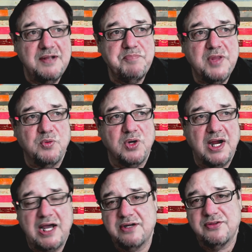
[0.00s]
we're
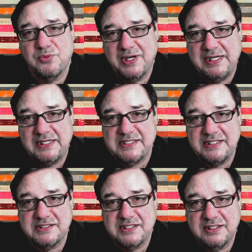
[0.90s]
out of the rainy
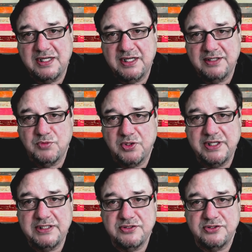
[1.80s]
season and we're
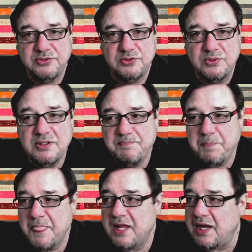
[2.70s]
into,
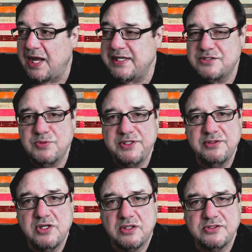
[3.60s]
I guess, what you
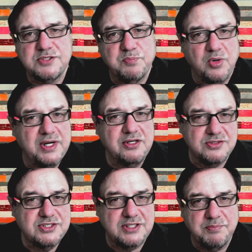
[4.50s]
call spring or
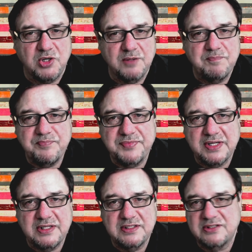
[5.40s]
summer uh,
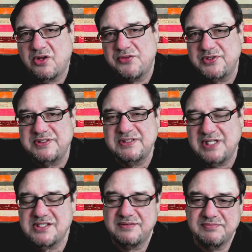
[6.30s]
it, although it
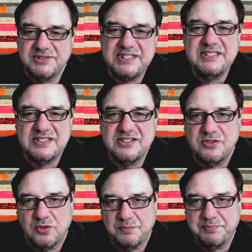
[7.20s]
doesn't seasons
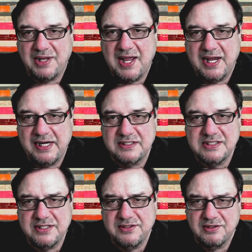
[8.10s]
don't apply. It's
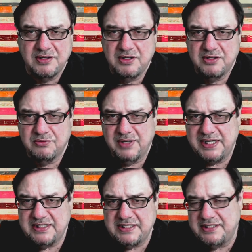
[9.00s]
either rainy
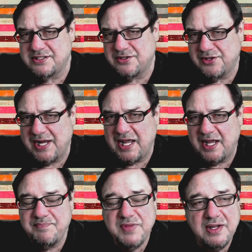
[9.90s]
season or not.
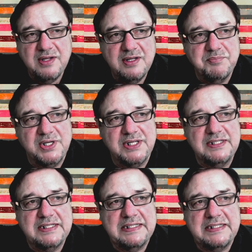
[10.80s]
But
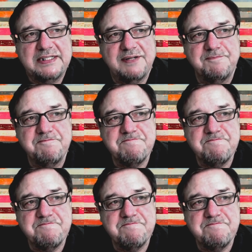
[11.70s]
um,